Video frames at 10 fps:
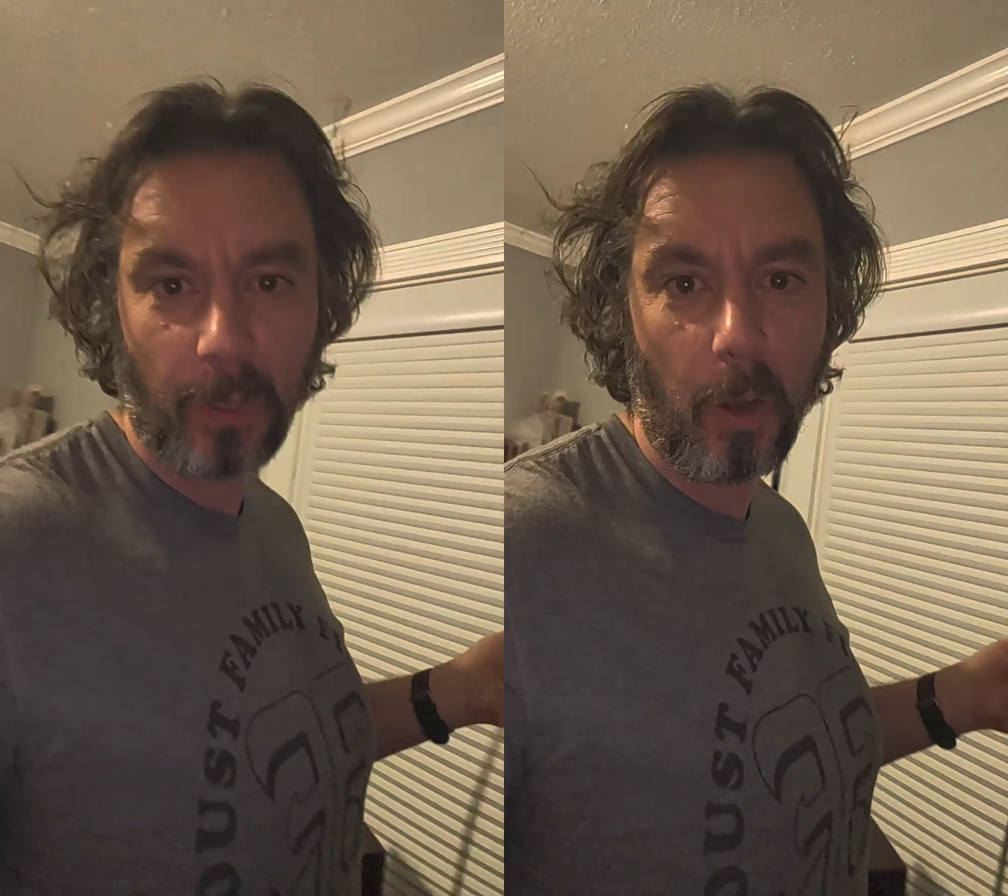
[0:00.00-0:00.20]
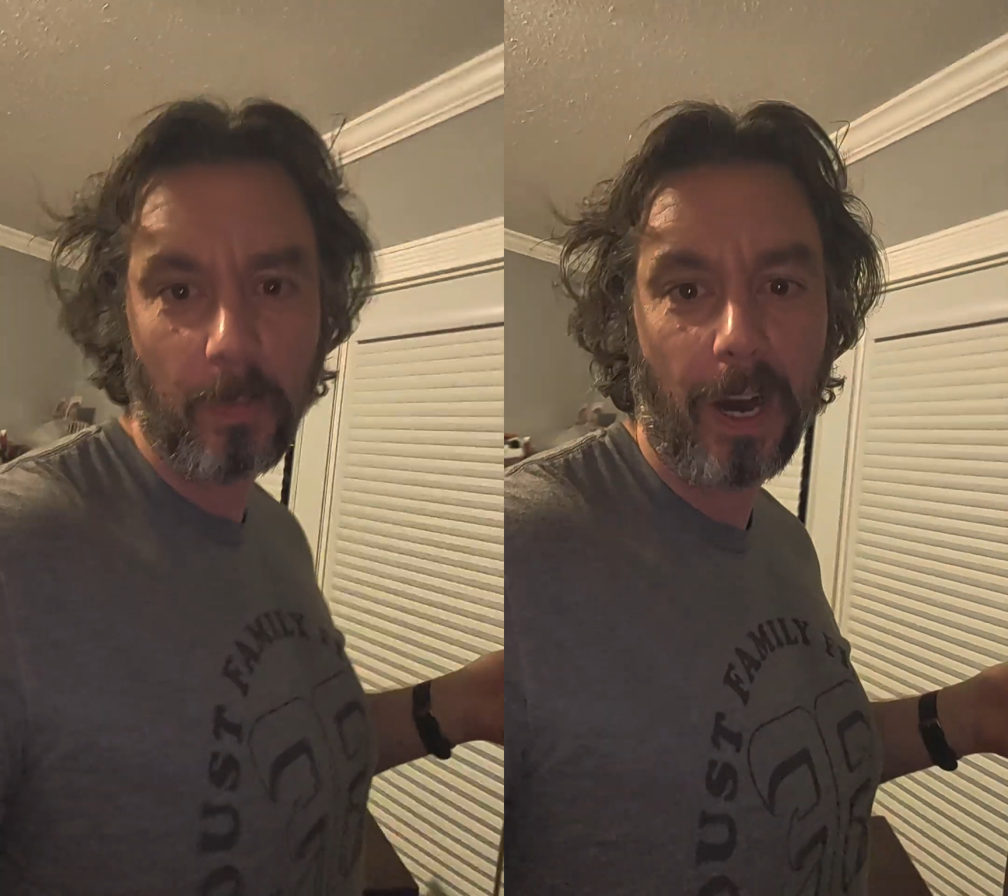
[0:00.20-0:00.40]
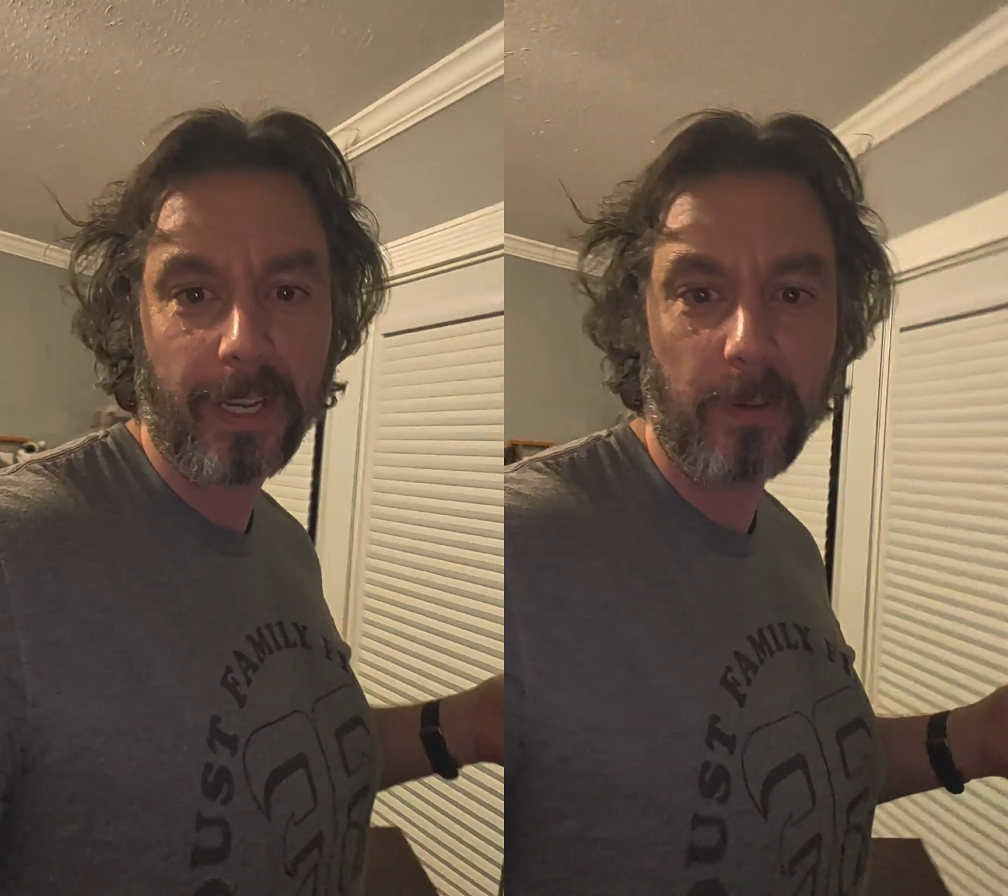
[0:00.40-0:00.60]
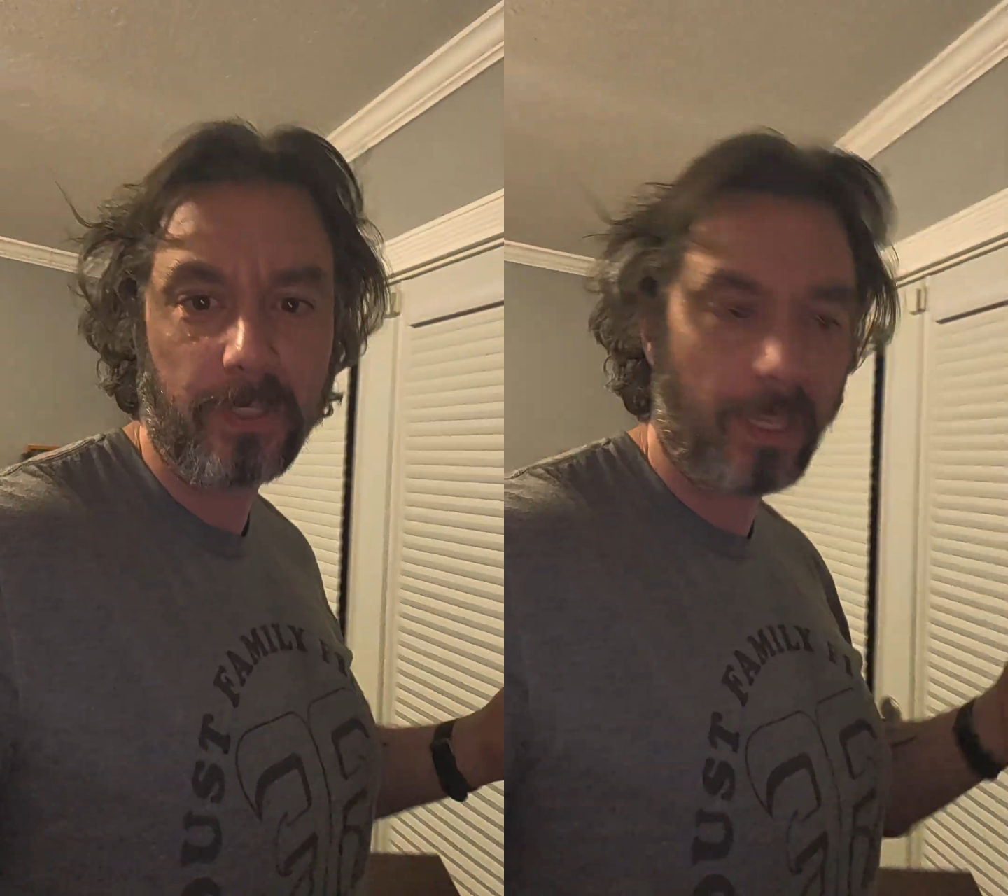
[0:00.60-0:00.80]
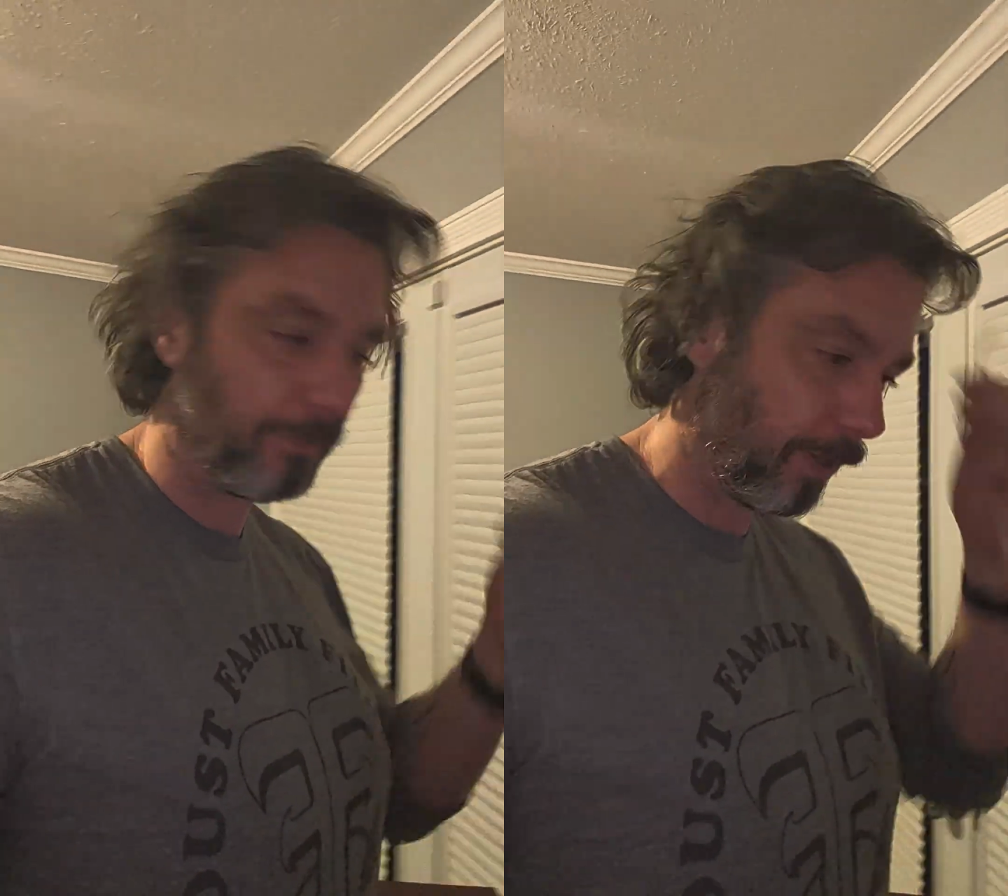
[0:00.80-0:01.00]
home audio
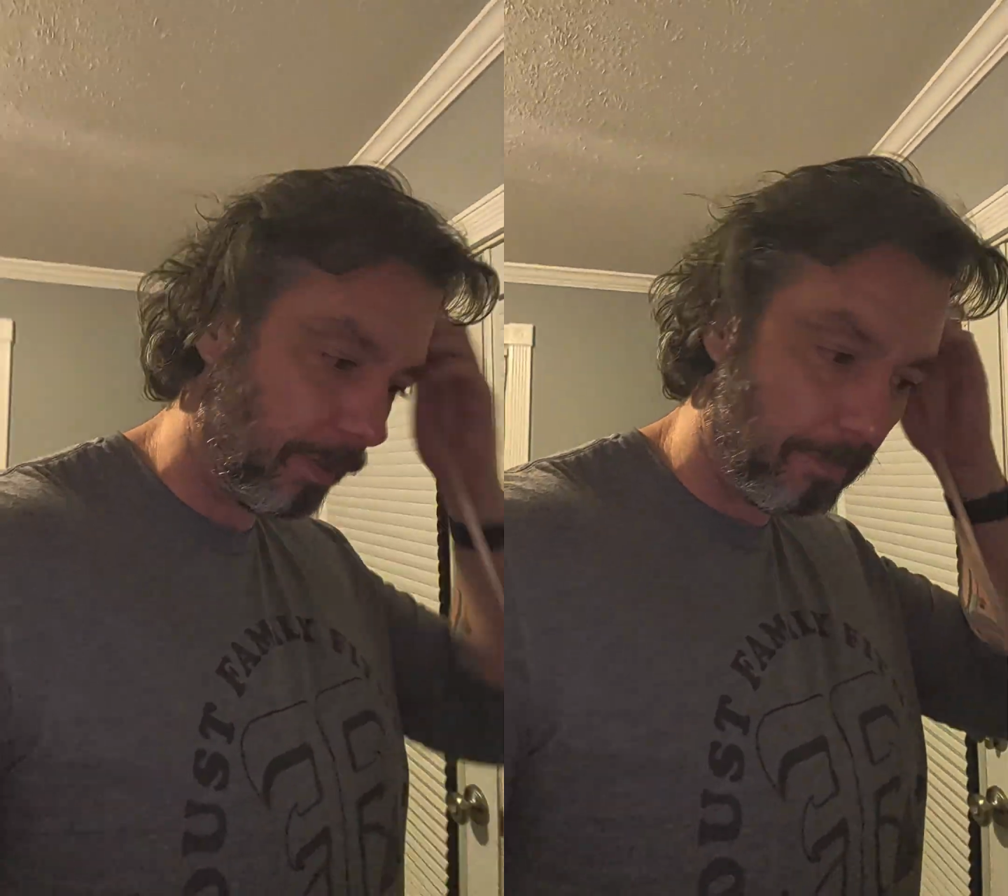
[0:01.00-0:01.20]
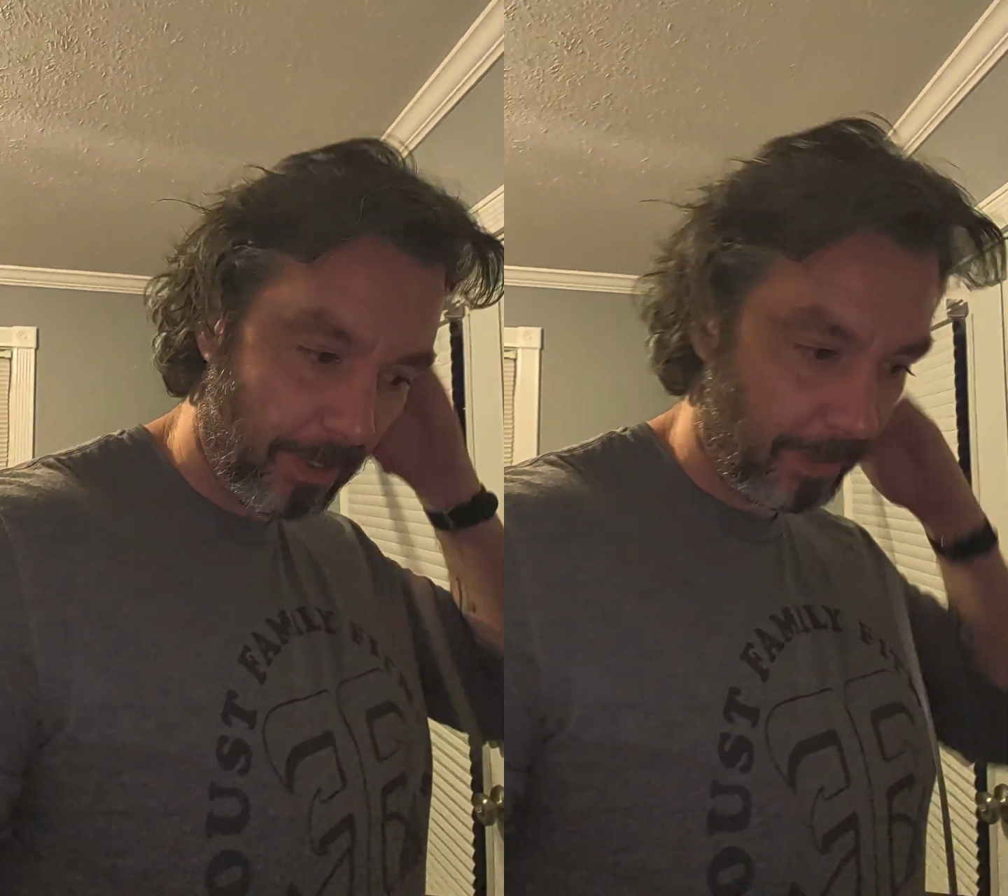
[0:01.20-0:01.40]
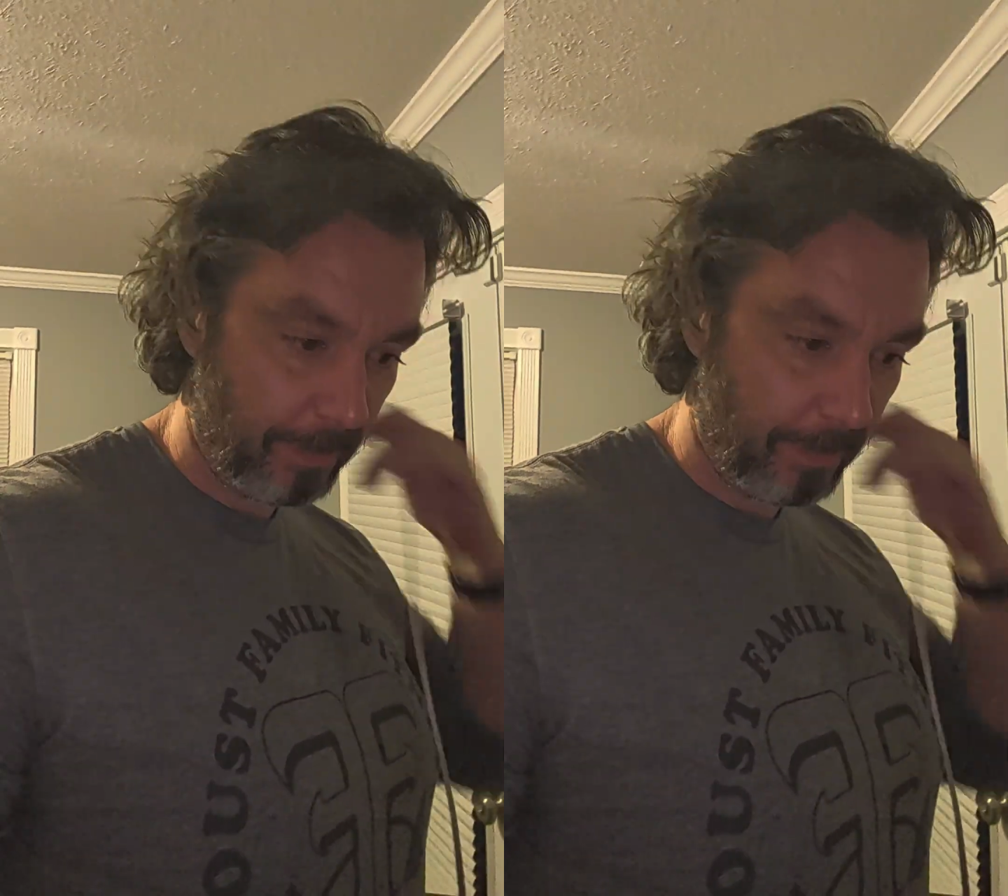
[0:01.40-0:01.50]
tip from